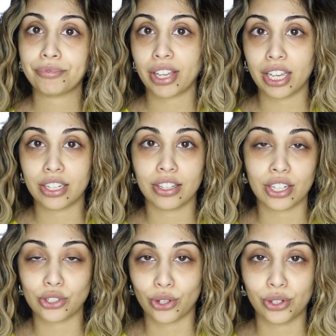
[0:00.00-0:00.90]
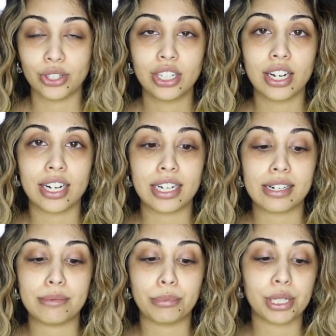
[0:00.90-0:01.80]
and that's all.
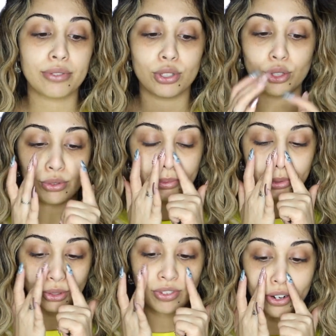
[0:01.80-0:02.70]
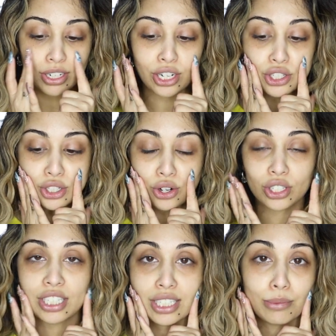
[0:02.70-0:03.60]
But if you do foundation or
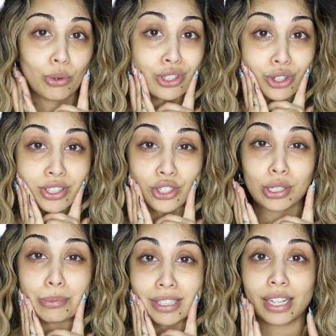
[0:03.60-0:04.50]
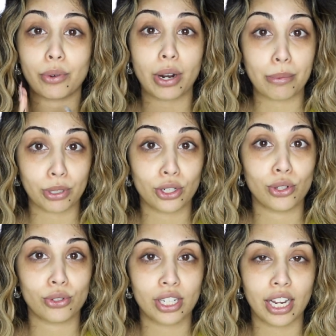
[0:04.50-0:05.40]
tinted moisturizer or something like what I'm going to
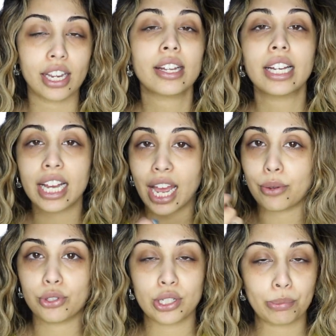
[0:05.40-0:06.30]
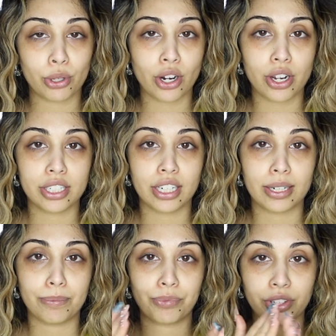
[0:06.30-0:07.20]
do today, I would just put
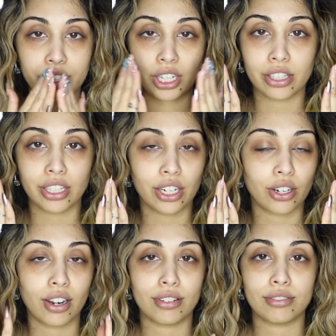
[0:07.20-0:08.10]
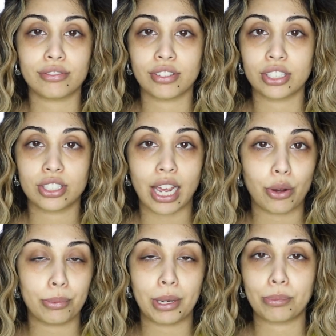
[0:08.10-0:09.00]
on like a layer of
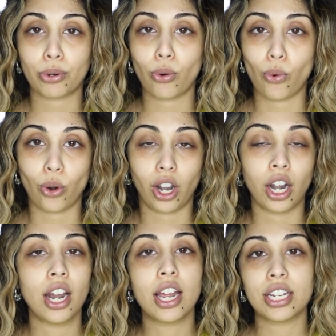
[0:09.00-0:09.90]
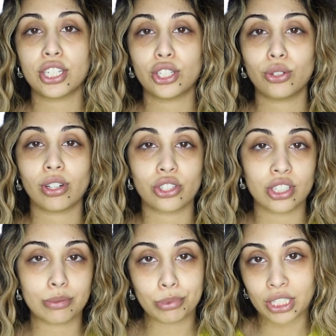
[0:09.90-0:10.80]
towel paper or tissue. It'll
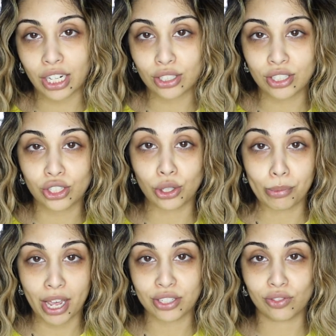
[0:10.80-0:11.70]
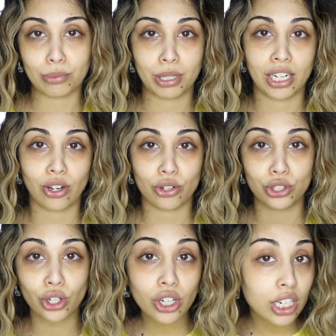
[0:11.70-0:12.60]
just protect your mask from getting all
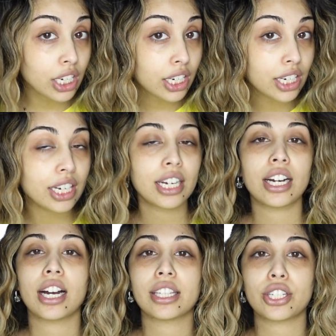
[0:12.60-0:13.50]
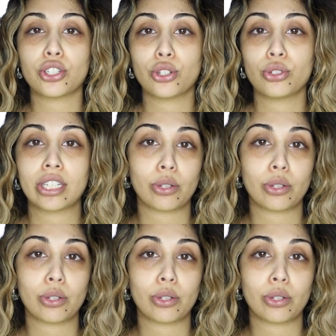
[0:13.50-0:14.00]
dirty, unless you're using the